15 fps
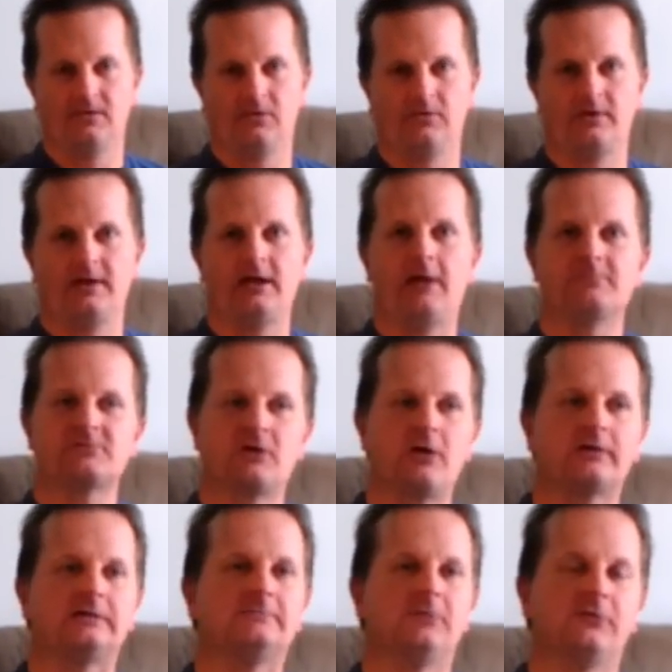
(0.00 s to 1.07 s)
okay? I'm
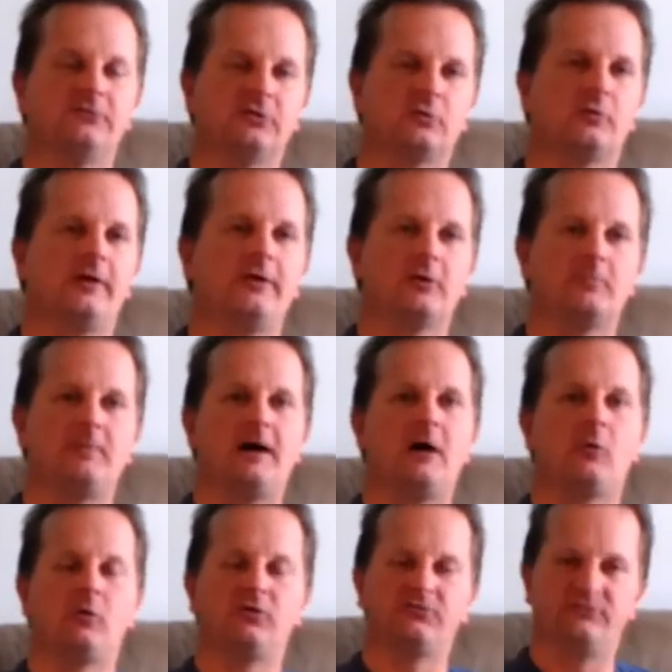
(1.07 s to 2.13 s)
talking about the greater
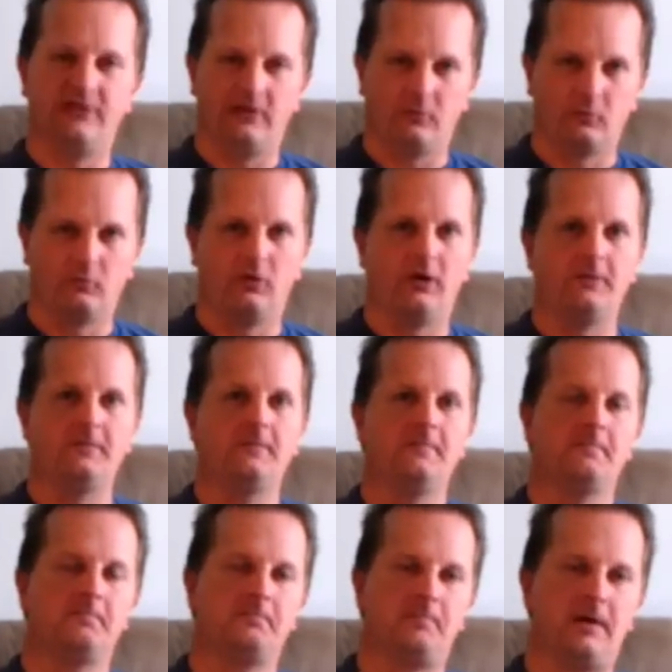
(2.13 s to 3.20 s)
powers that run
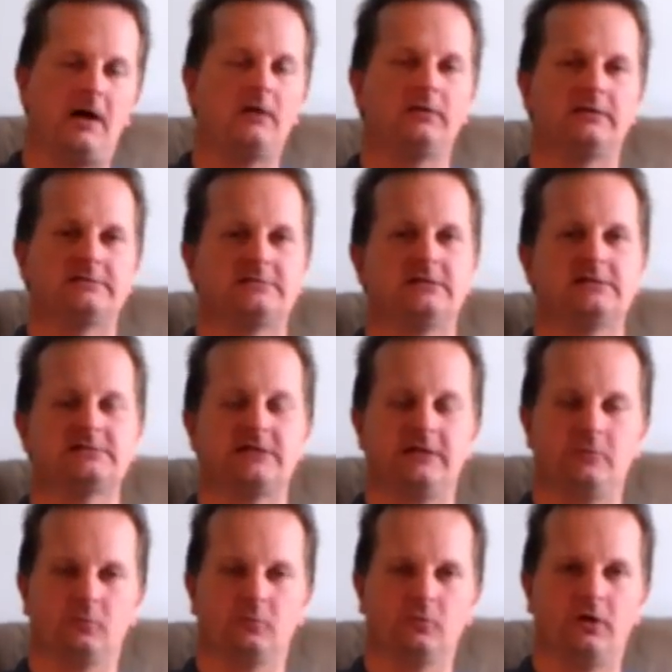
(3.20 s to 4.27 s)
politics
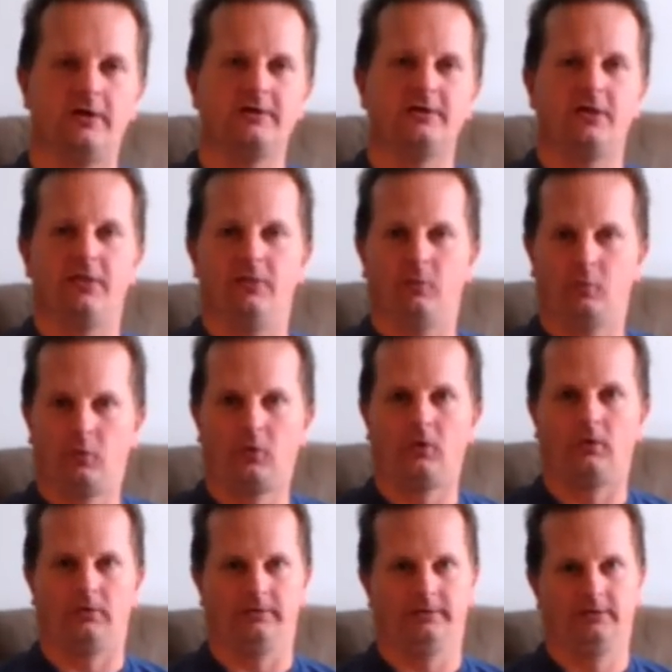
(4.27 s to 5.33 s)
and run the
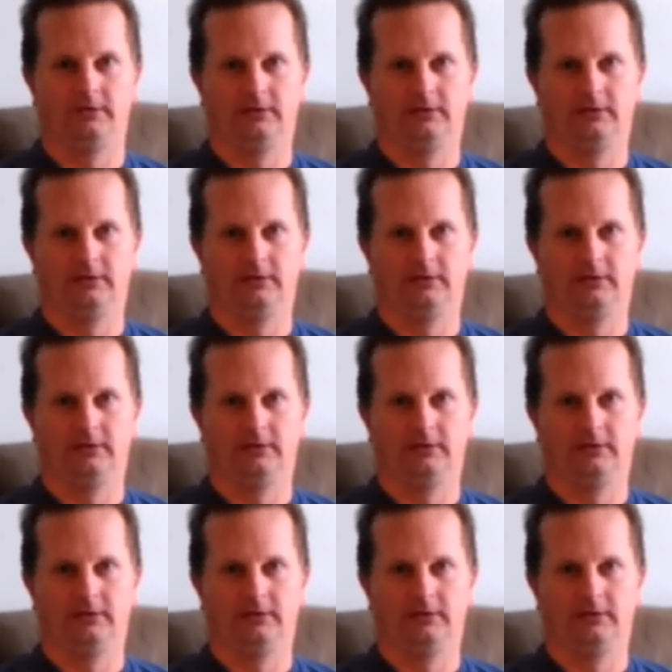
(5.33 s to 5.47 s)
world.